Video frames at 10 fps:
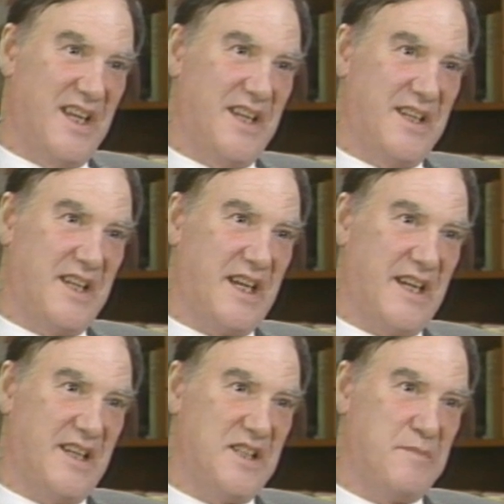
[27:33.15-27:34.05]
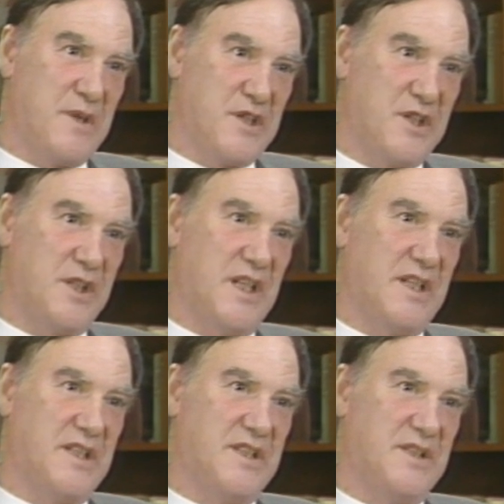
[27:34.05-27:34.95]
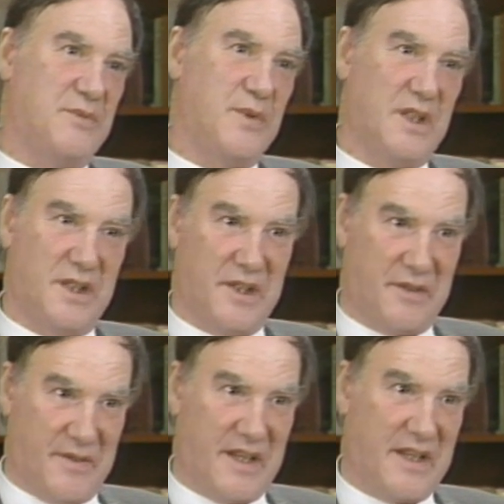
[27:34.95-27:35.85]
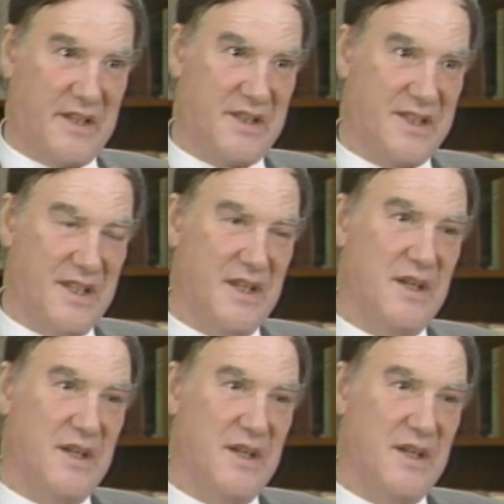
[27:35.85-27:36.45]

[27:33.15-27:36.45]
In the highly specialized world of ours,